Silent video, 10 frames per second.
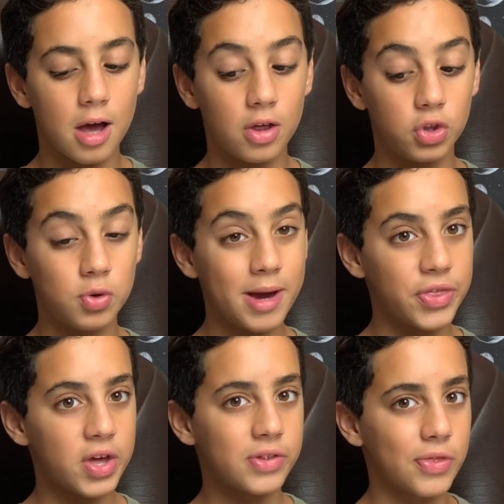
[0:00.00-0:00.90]
you may
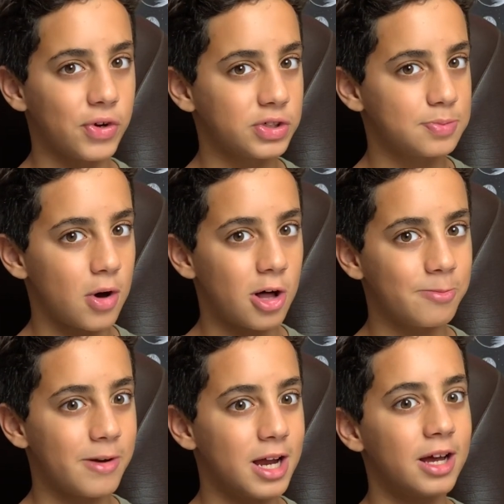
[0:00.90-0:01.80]
think that they're small,
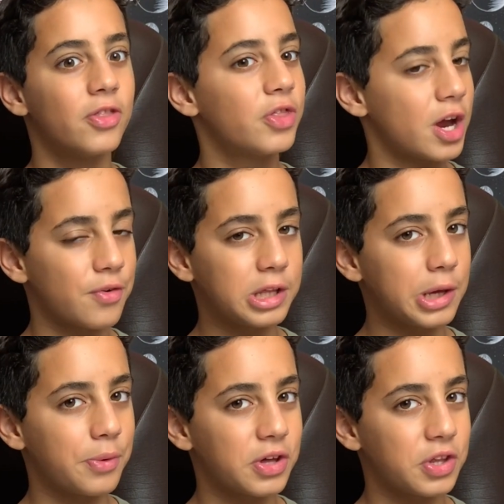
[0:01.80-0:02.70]
but they're really
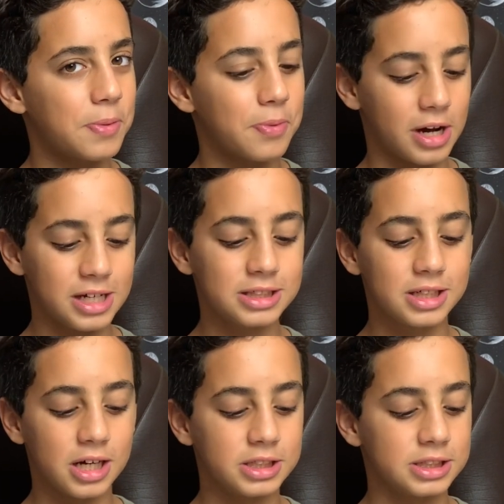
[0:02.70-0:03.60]
worth their price
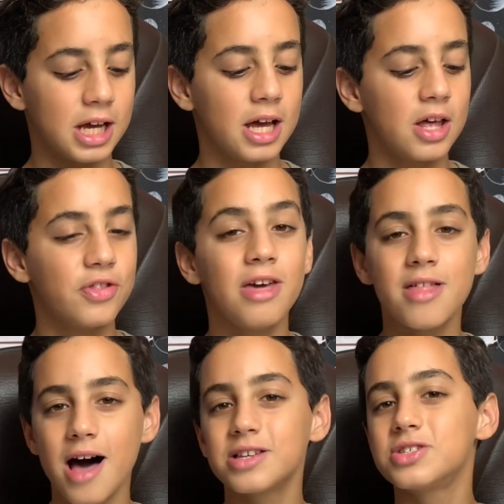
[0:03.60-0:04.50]
because they
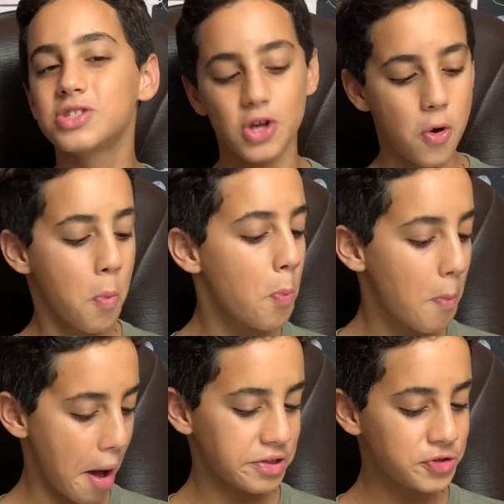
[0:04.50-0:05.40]
last so
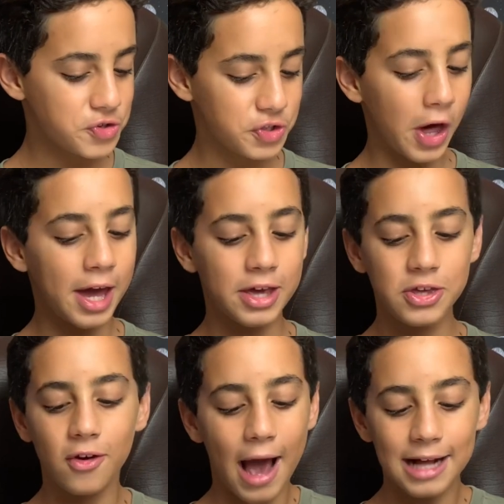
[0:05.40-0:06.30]
much. Like, you
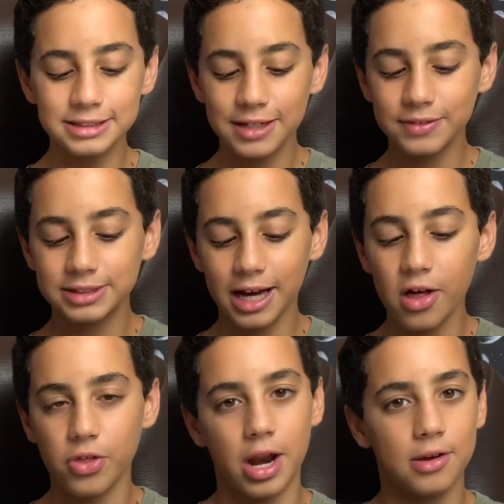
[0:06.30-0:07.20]
can't even tell
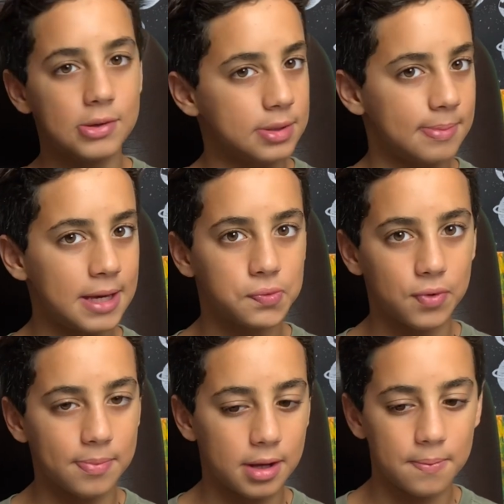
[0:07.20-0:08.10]
that I used paint
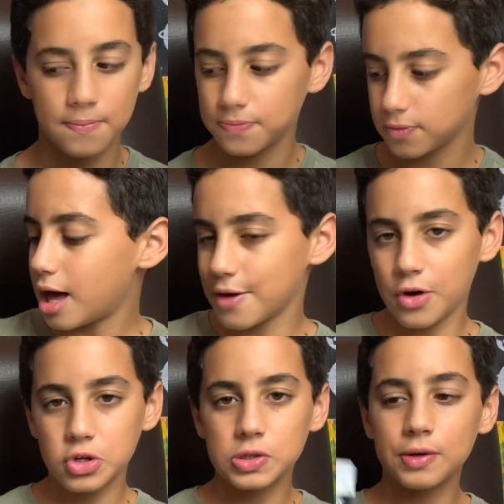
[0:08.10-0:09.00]
from them. I've
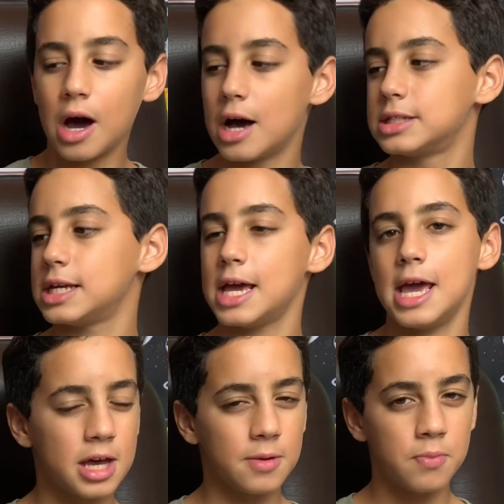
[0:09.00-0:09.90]
also got
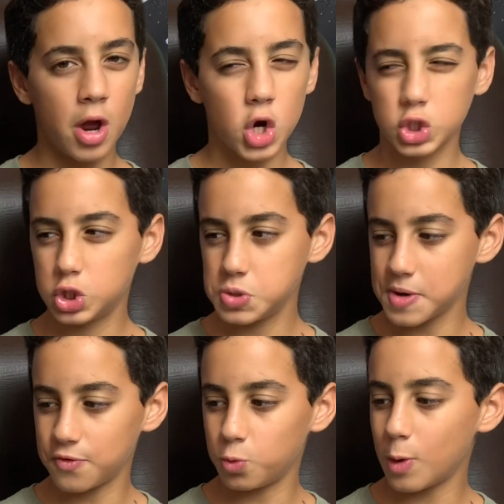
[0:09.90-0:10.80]
a bigger tube
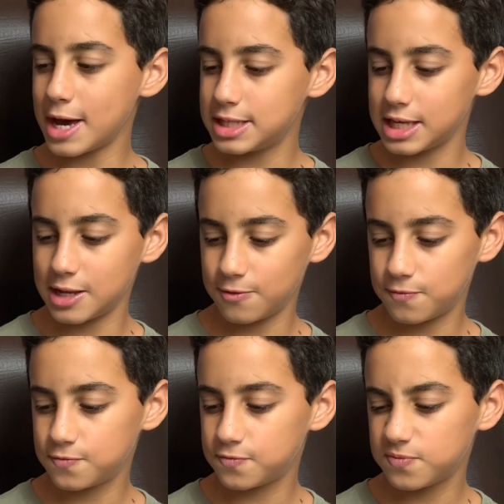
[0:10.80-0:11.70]
of white in
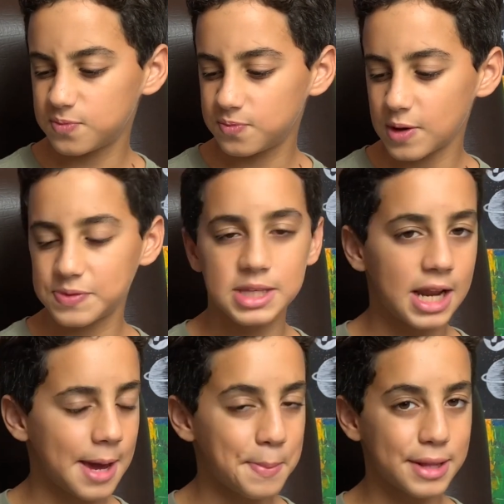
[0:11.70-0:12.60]

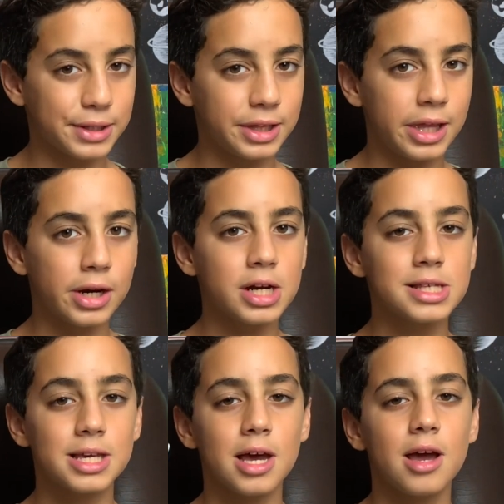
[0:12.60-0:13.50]
59 milliliters
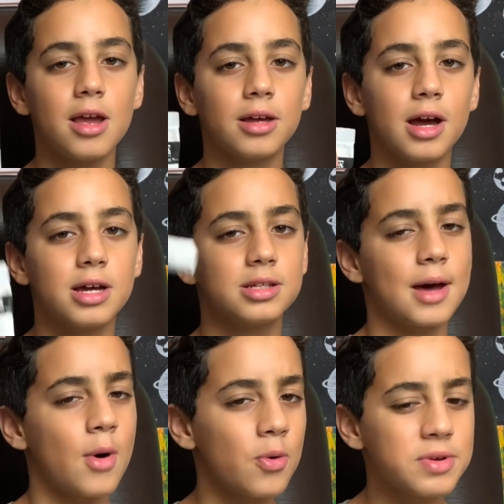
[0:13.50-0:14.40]
because I'm
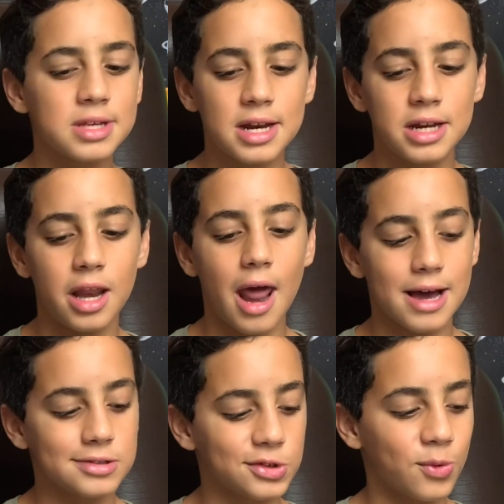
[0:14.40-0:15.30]
always gonna need
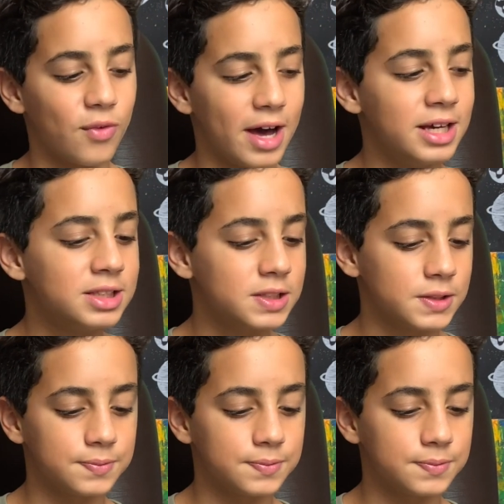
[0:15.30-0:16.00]
extra white.